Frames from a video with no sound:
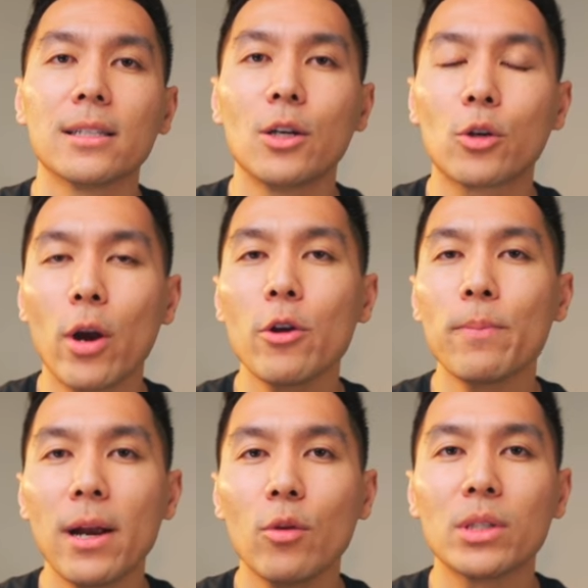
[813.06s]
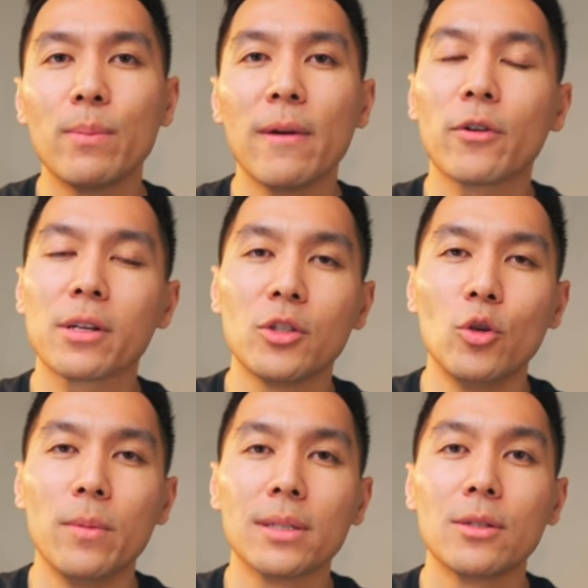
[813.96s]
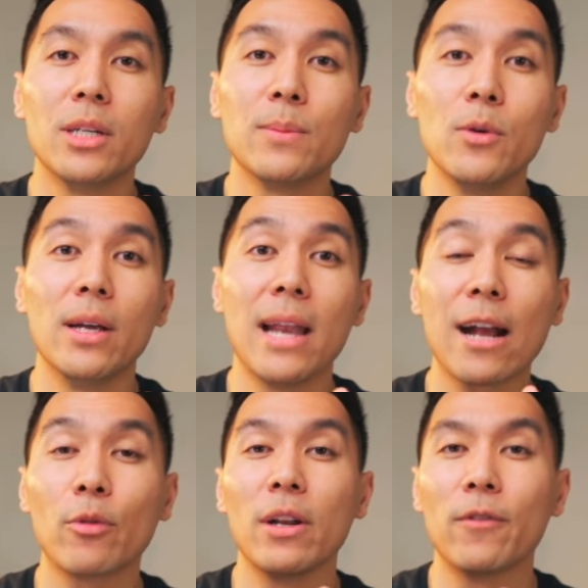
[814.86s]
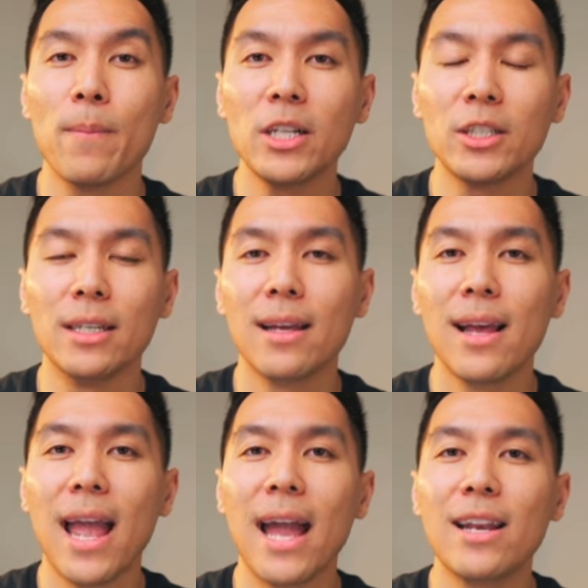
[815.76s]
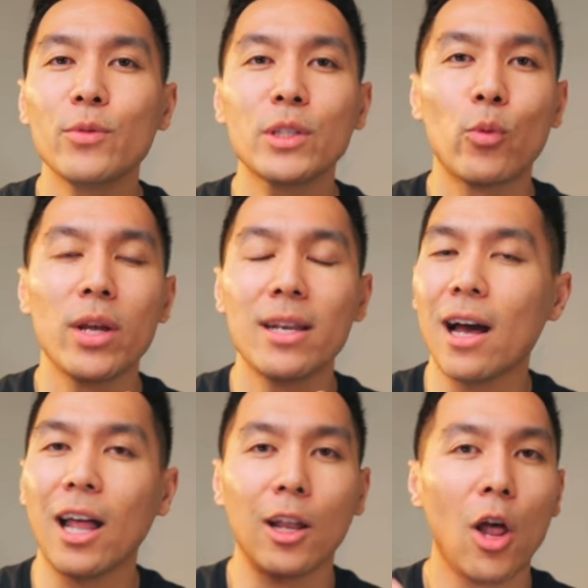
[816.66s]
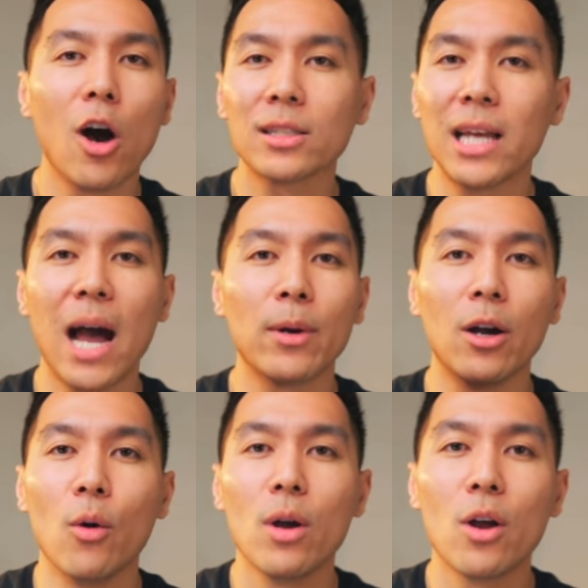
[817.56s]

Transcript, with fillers: So credit repair was meant for consumers to dispute inaccurate information, and this was written a long time ago,